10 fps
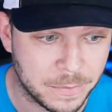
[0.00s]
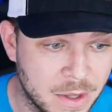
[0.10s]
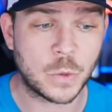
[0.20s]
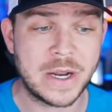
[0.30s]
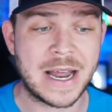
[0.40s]

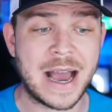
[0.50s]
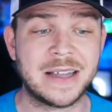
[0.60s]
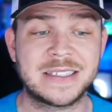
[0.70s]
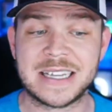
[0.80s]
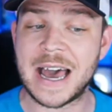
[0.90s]
Number
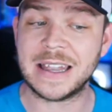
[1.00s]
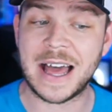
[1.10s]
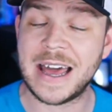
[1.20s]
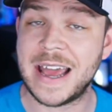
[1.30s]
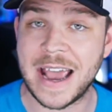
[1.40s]
29,
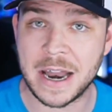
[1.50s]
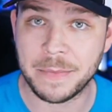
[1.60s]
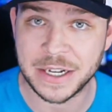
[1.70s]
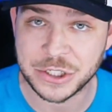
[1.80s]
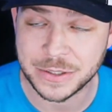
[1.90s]
sideline
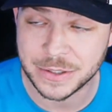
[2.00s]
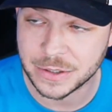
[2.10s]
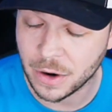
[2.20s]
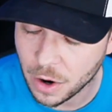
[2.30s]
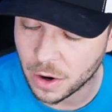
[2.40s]

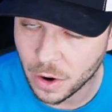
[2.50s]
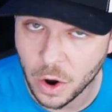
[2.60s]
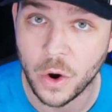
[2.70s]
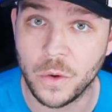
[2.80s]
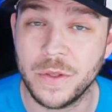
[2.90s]
animations are
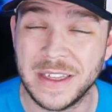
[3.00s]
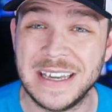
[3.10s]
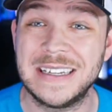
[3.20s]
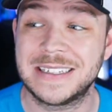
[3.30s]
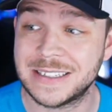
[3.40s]
all
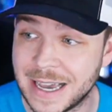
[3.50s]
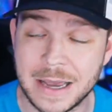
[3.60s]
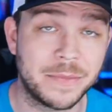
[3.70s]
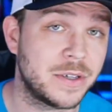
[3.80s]
the same.